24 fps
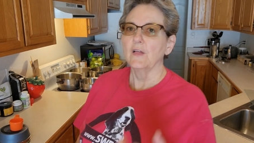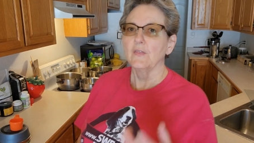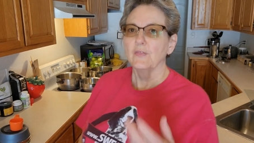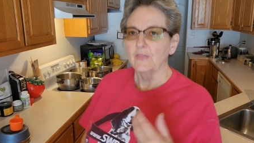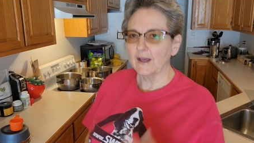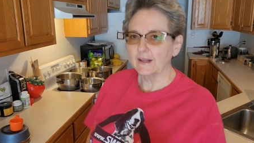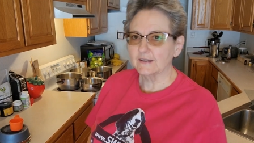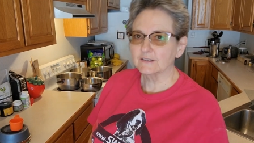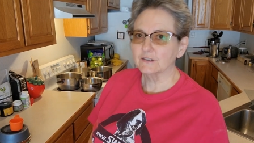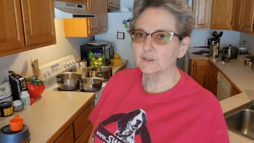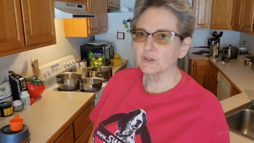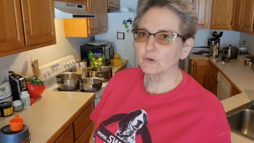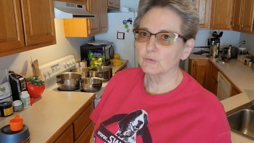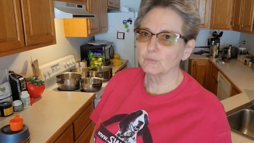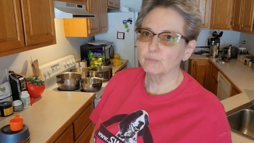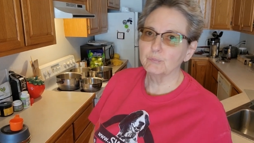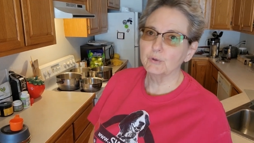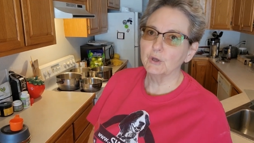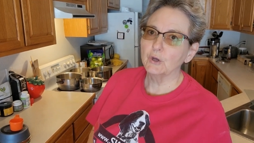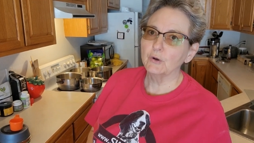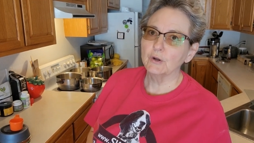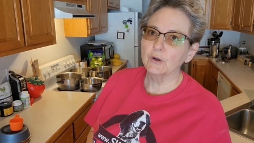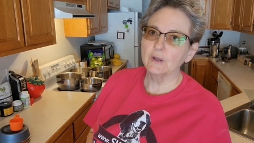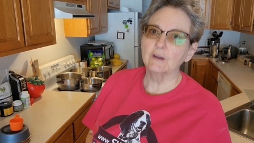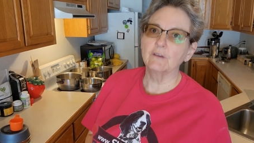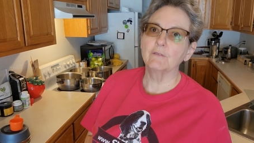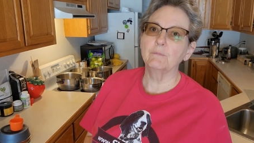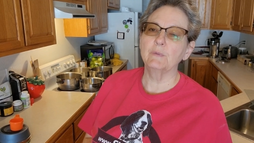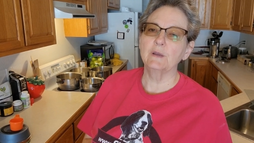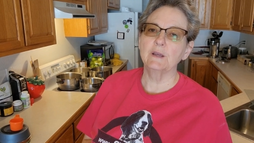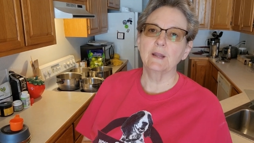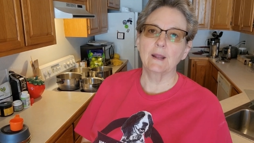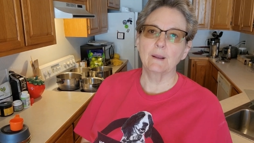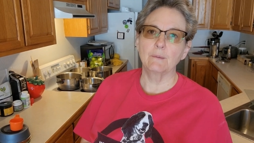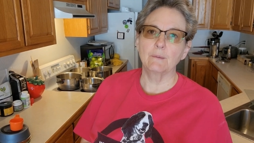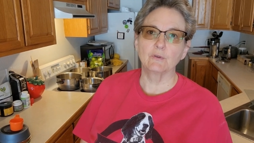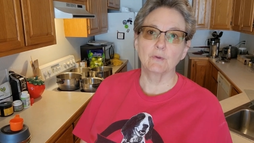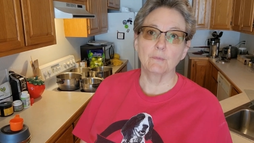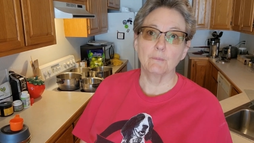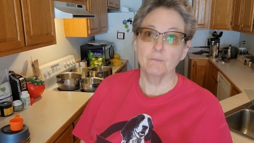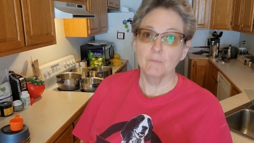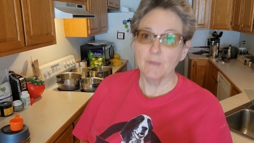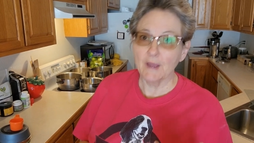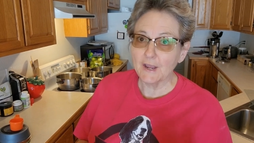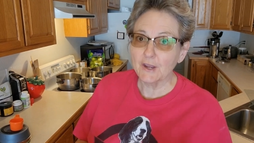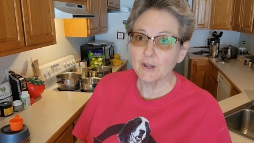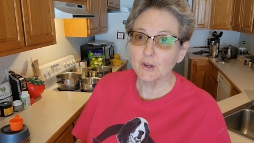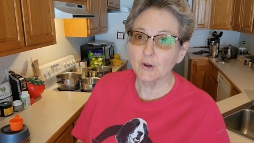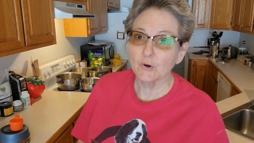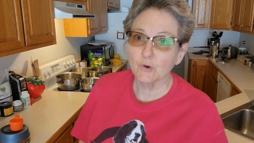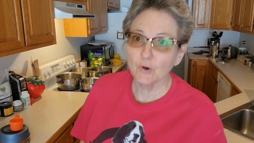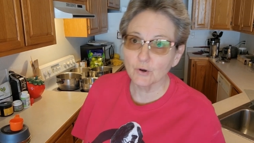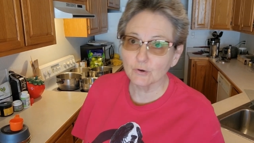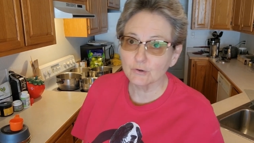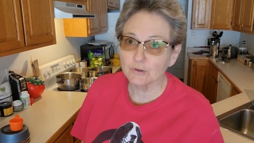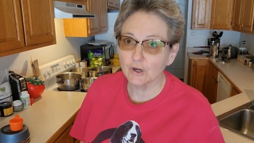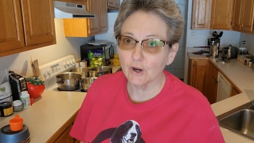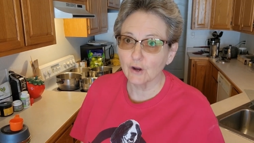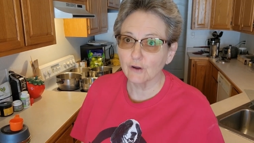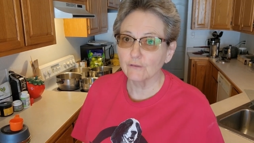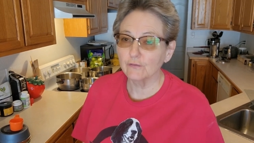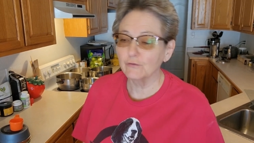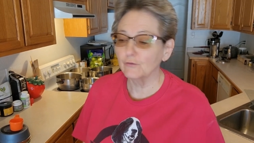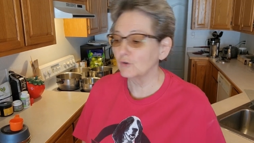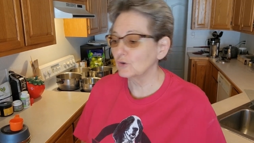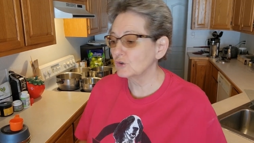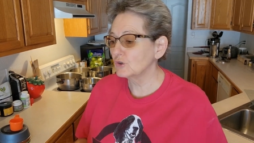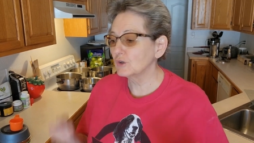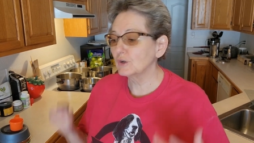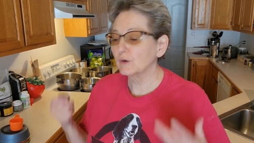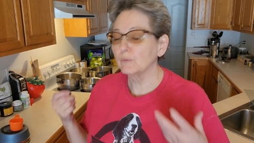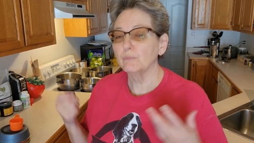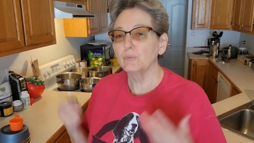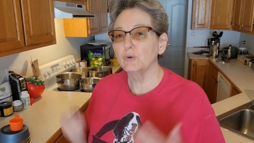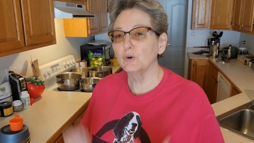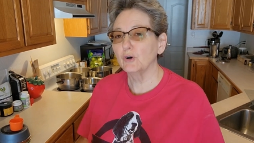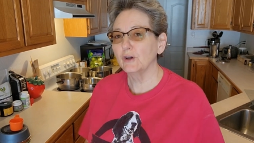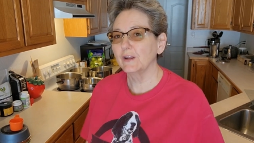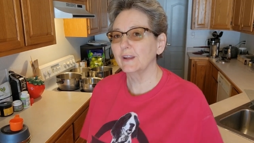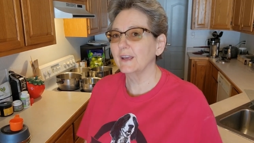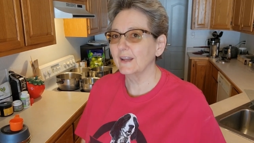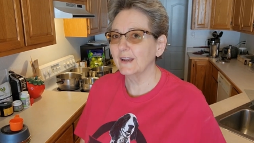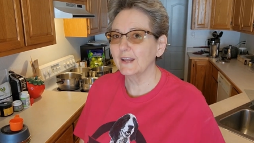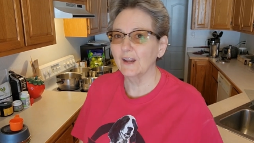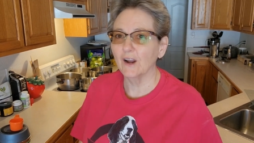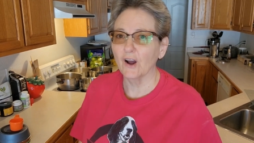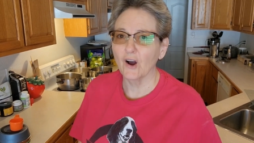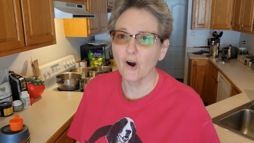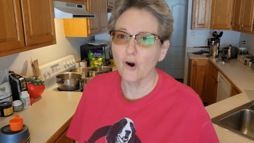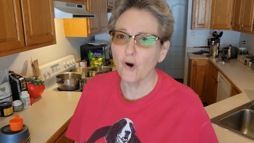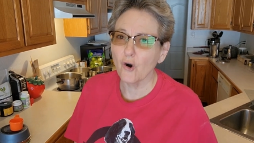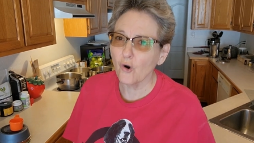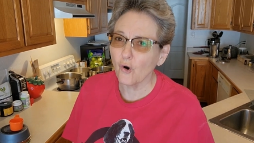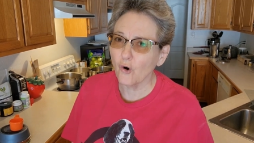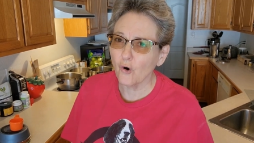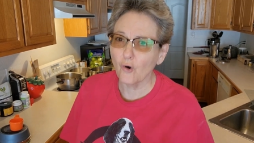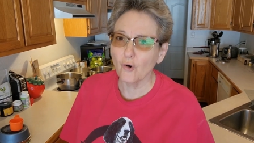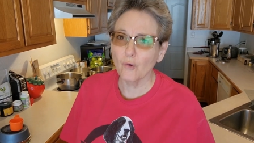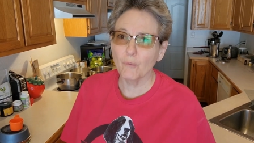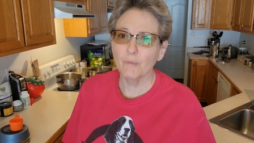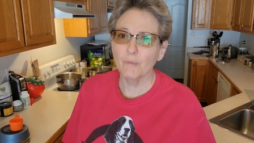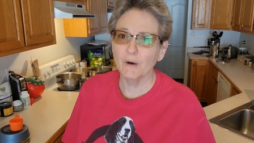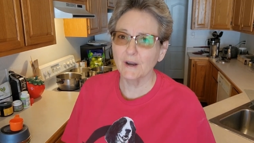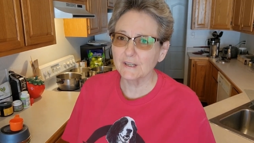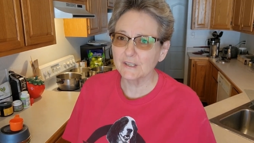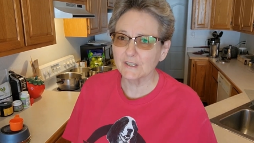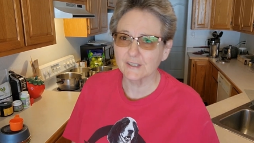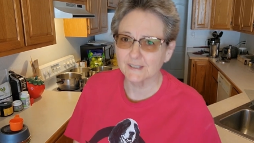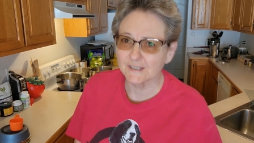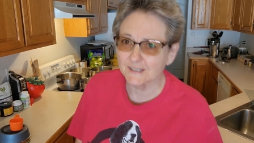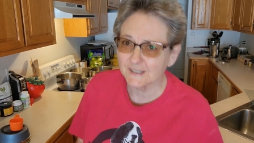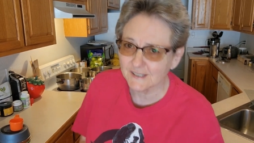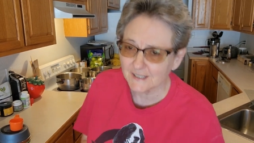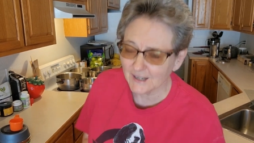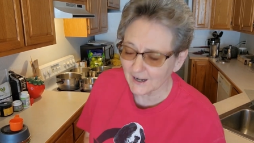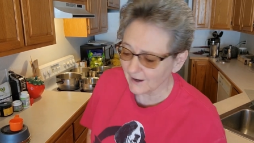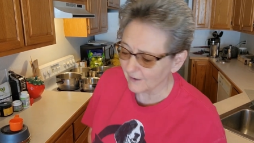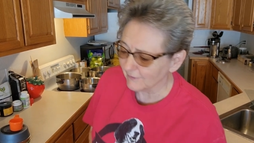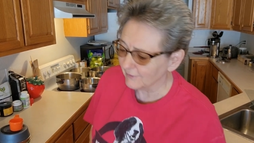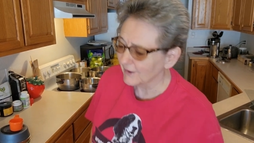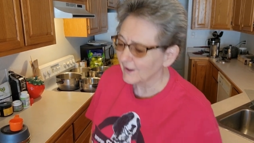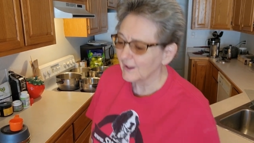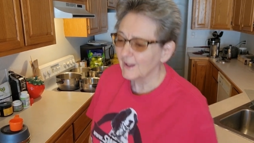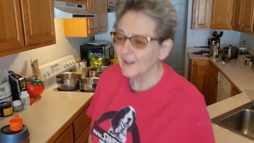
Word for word: That's the beauty of being able to make your own dog food. You can put in it a whole bunch of stuff.